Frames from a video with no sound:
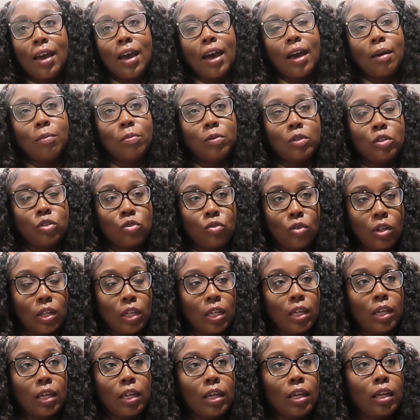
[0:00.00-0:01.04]
I've been
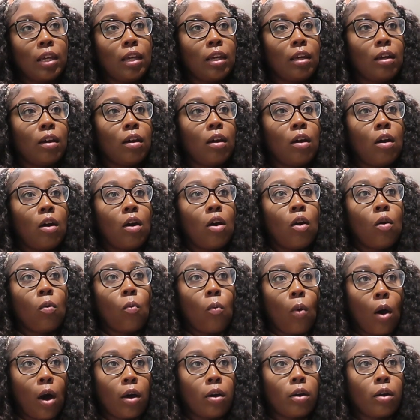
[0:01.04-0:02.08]
drinking
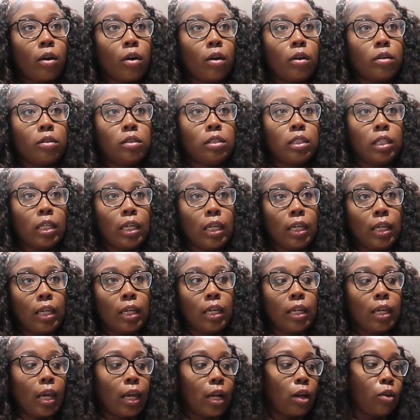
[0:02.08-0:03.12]
water,
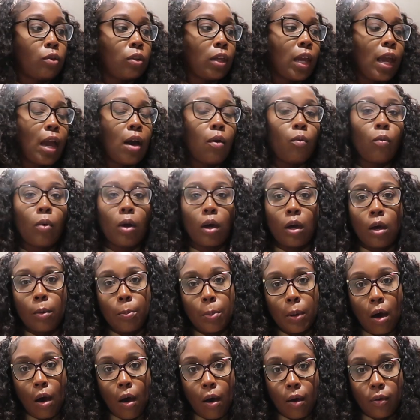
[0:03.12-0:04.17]
tea, and I only had one cup
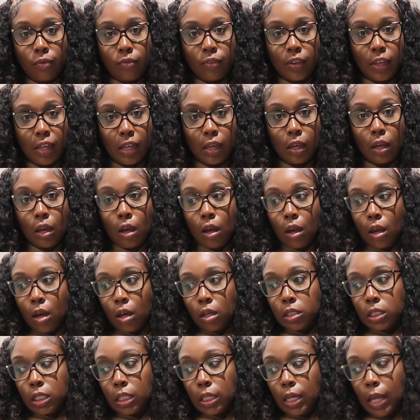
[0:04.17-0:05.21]
of coffee
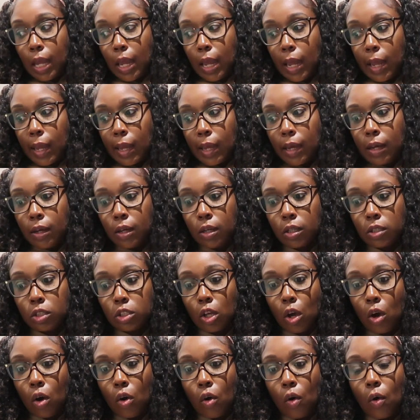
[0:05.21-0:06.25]
today.
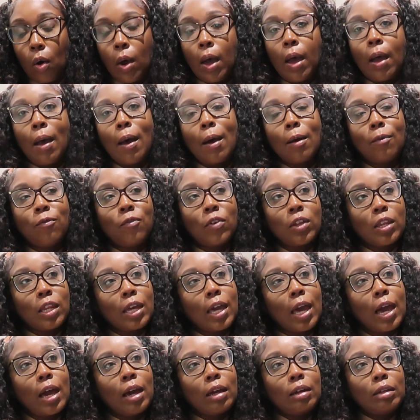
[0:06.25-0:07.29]
So I'm feeling
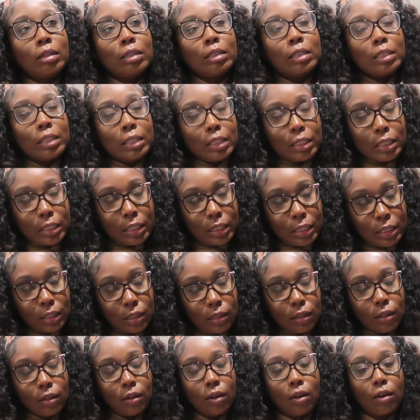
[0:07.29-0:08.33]
kind
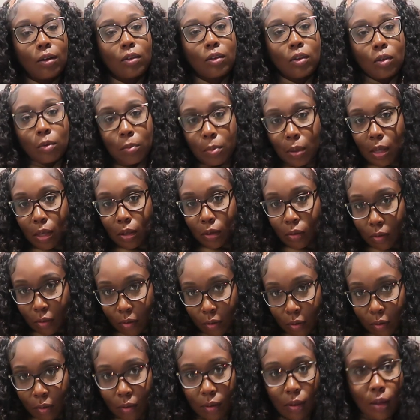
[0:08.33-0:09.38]
of, you know, a little
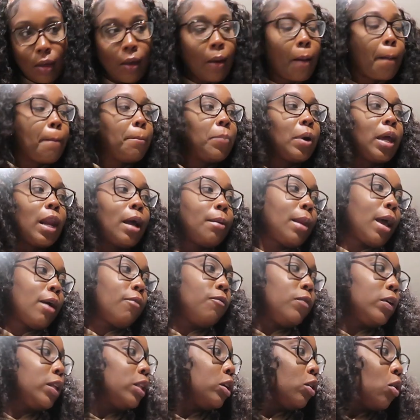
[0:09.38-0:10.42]
bit, but I'm
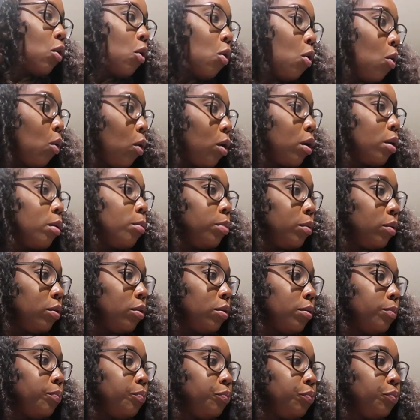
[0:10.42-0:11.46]
not feeling
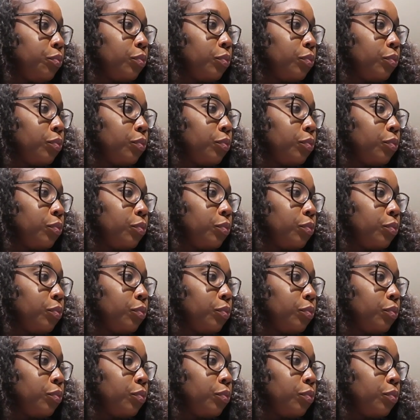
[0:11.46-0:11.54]
horrible.